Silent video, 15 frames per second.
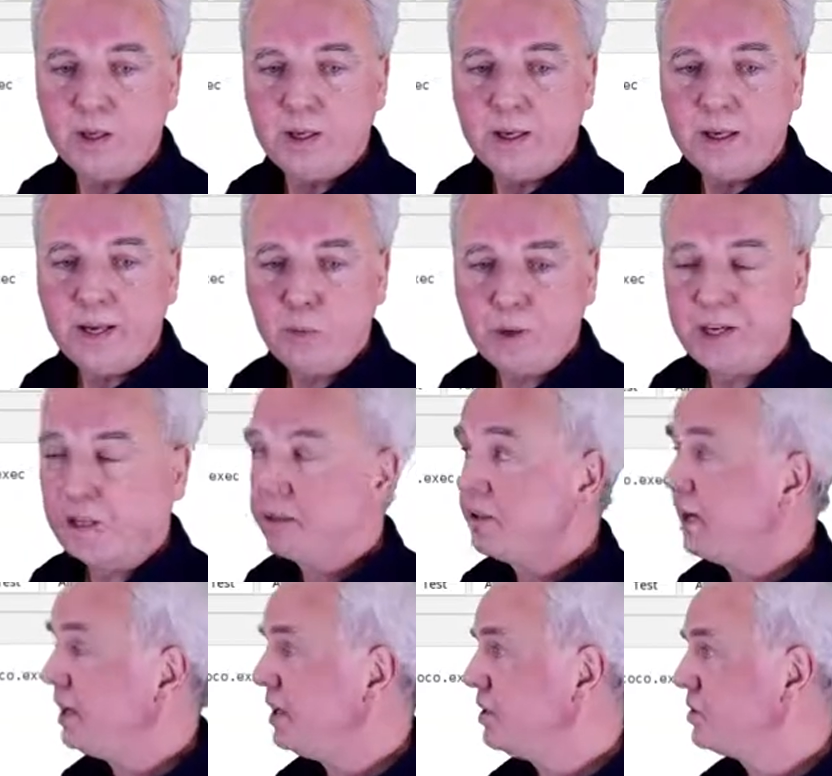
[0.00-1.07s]
anyway
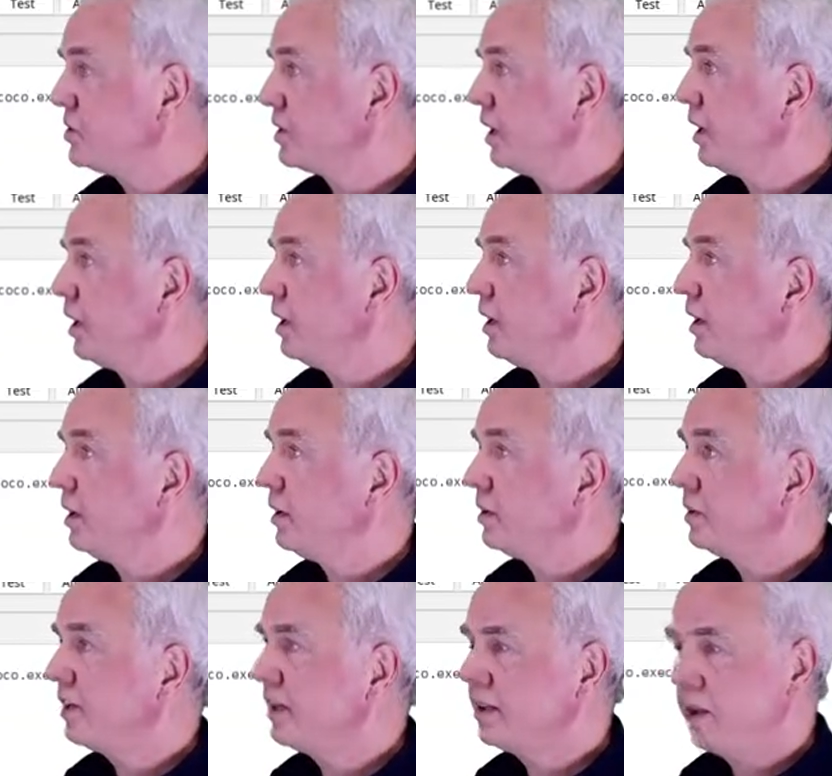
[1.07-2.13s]
that is uh,
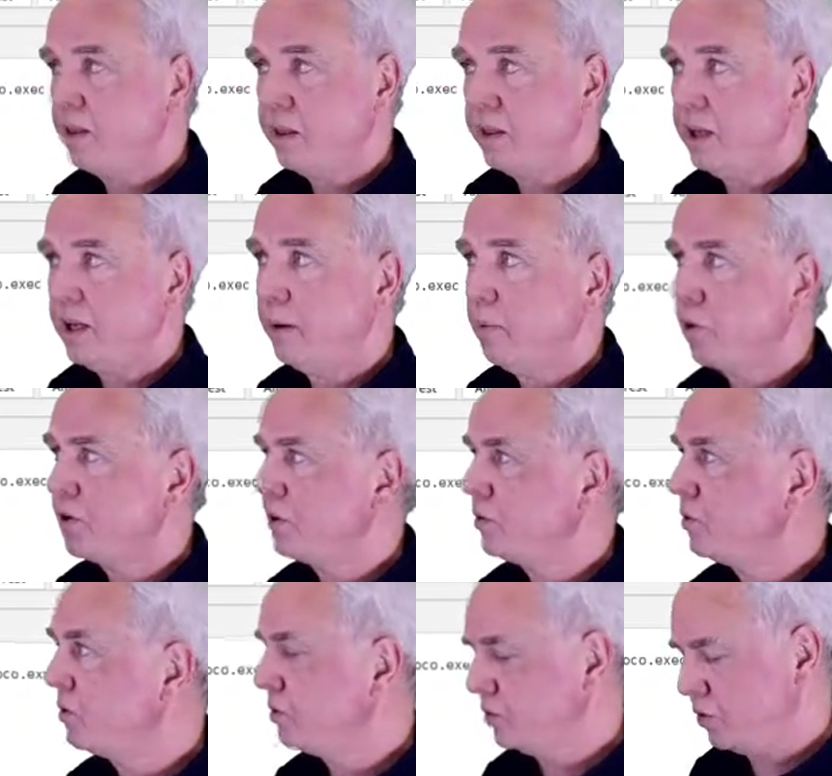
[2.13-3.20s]
the little thing I wanted
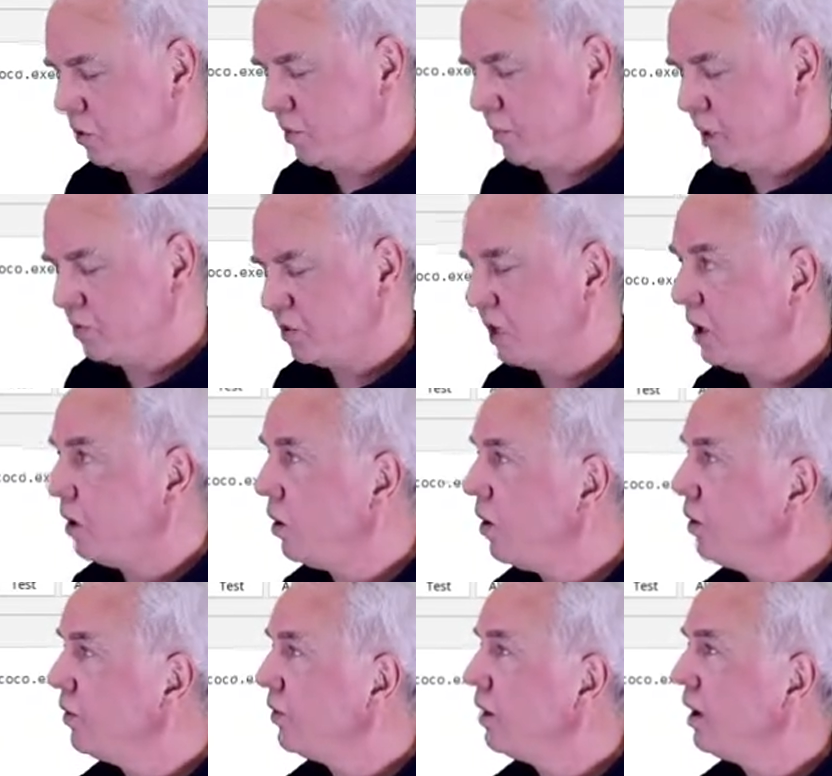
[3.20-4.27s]
to talk about
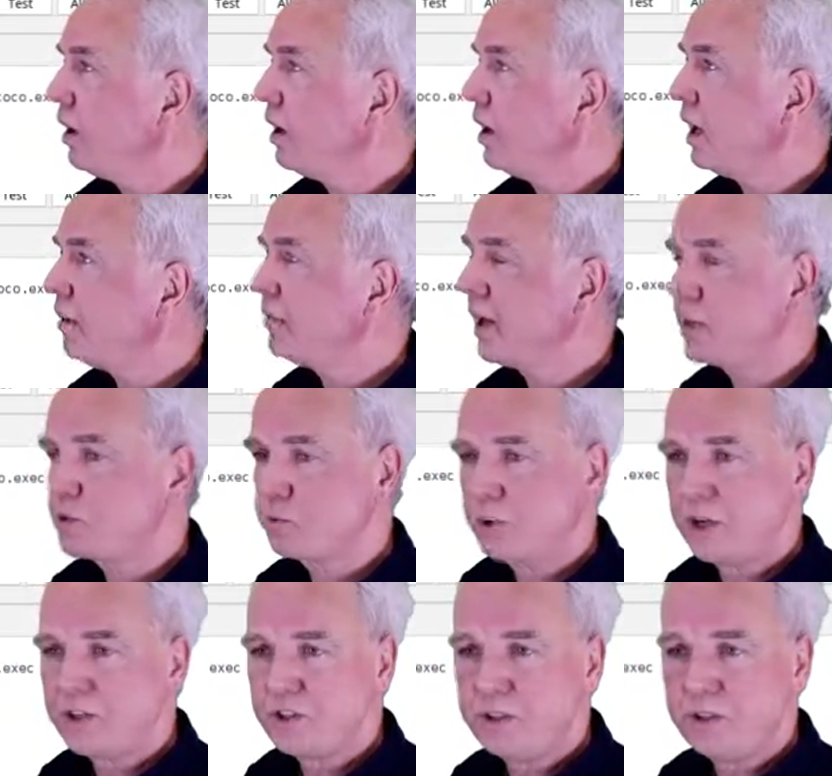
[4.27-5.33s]
on uh, lambda
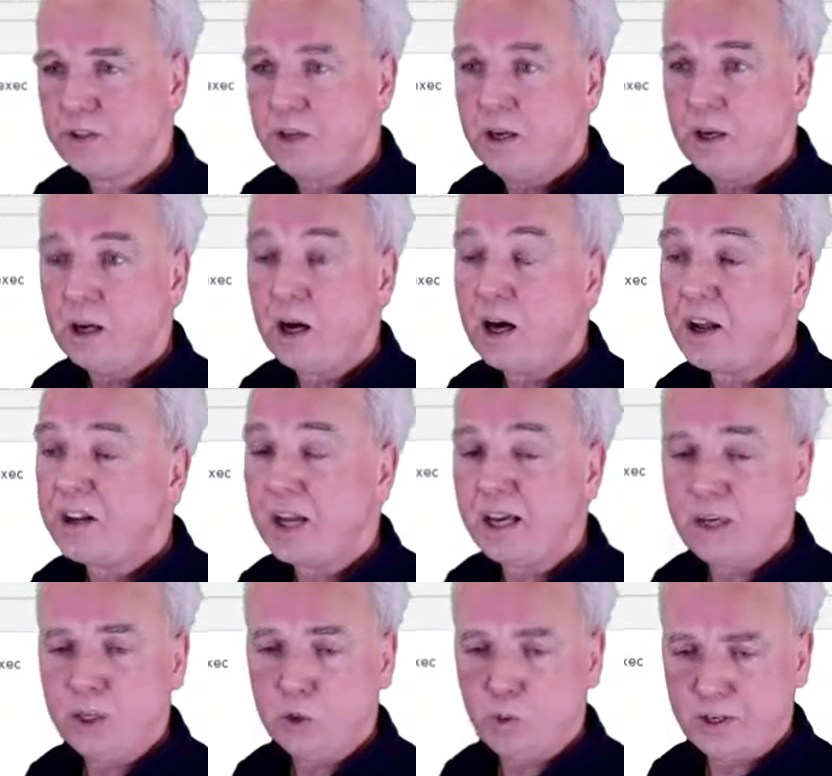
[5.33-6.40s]
expression are there
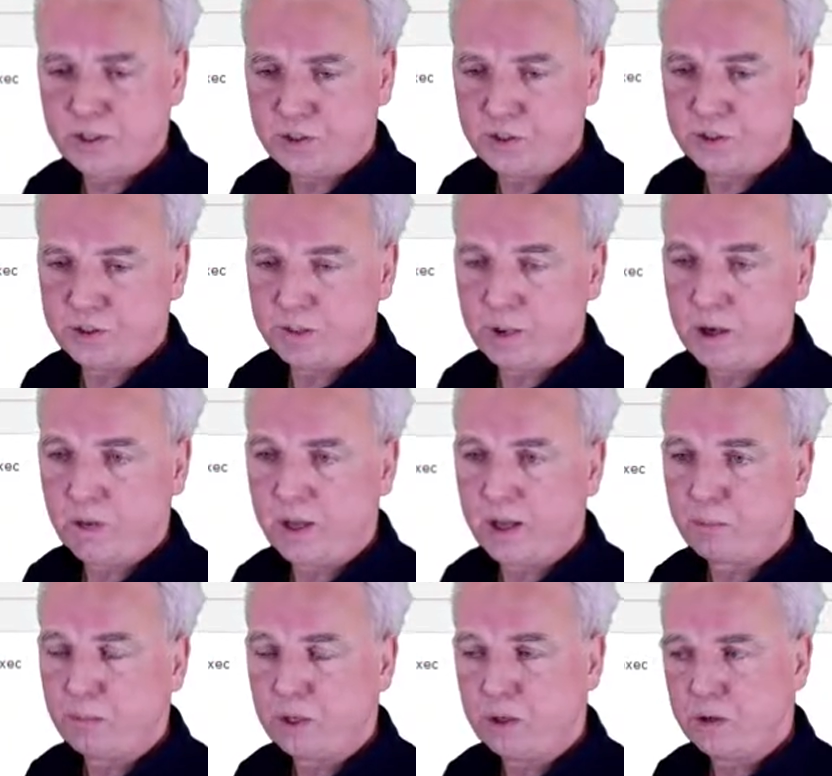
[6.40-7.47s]
any questions about
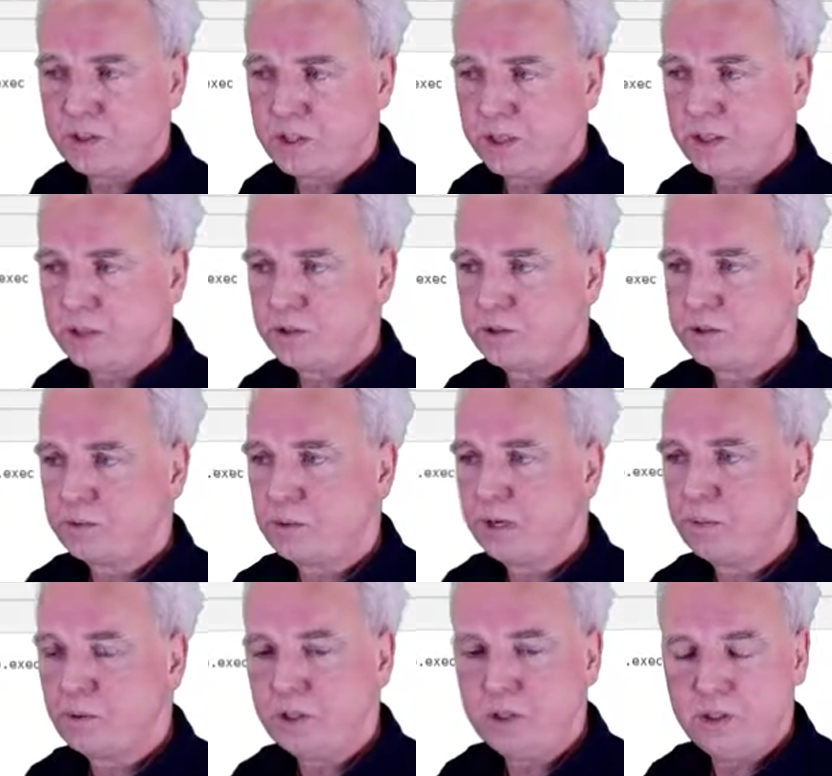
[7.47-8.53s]
that because that is
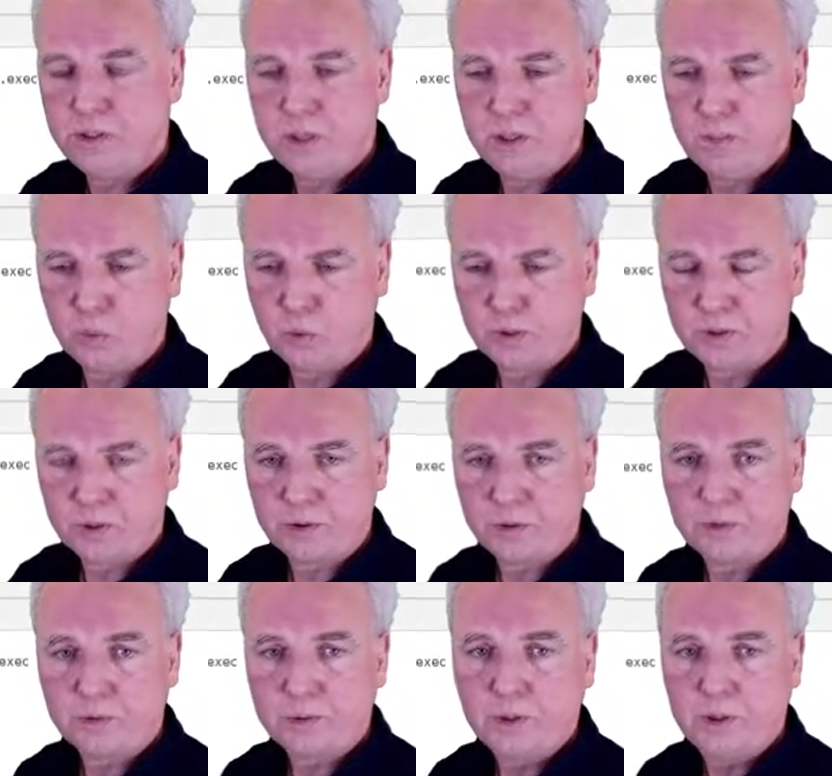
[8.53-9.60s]
might be important
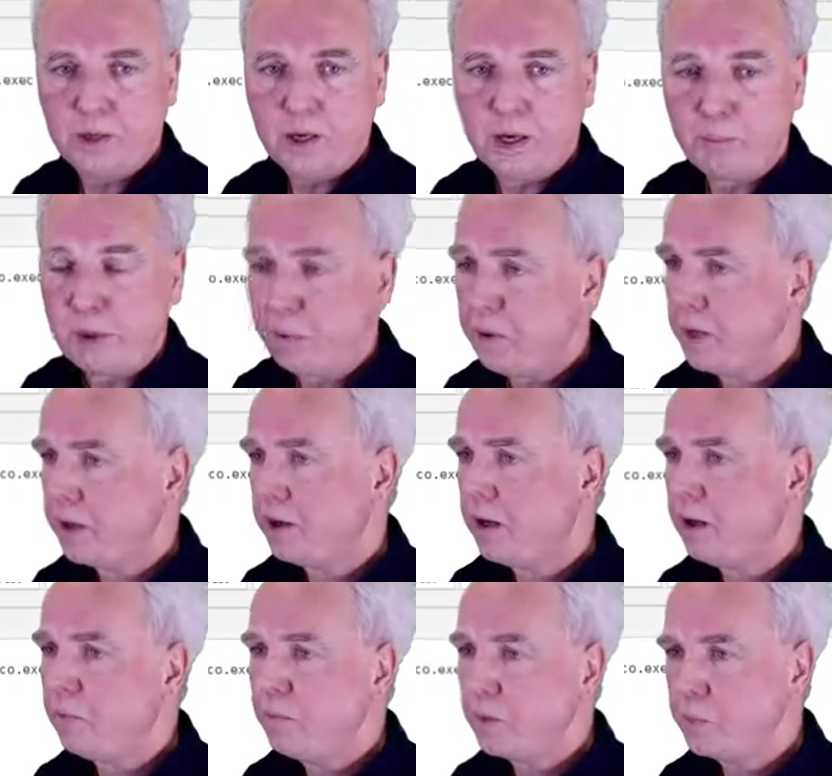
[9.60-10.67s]
and maybe there
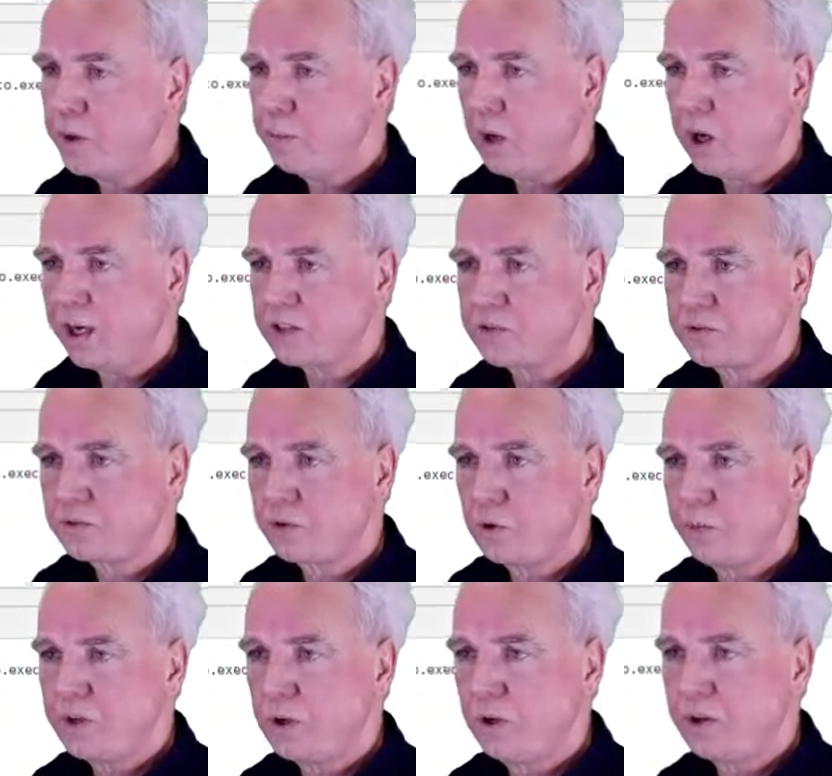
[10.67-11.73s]
are remarks
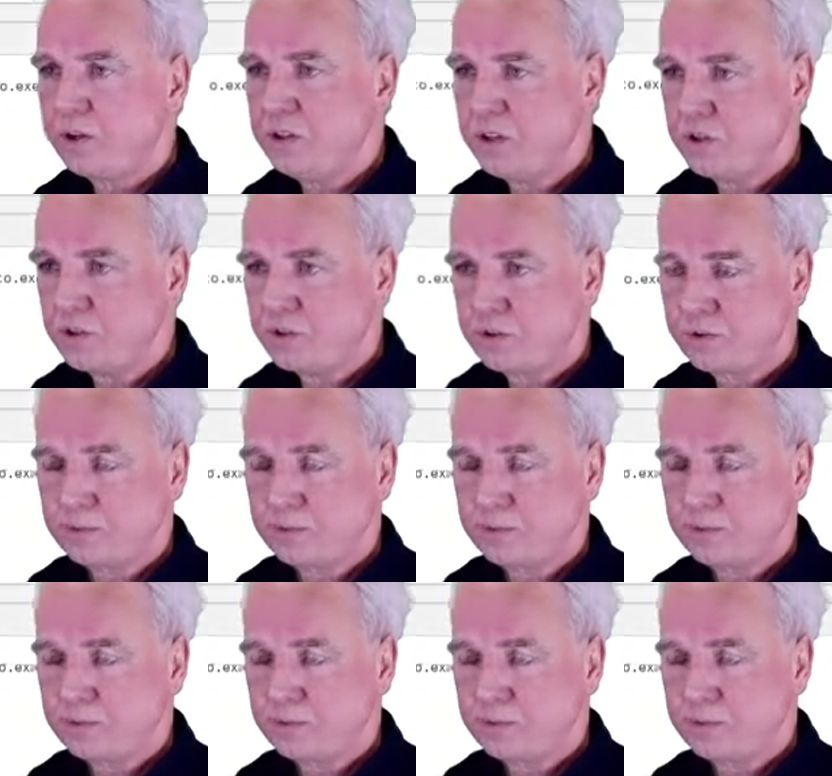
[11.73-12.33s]
from the other teachers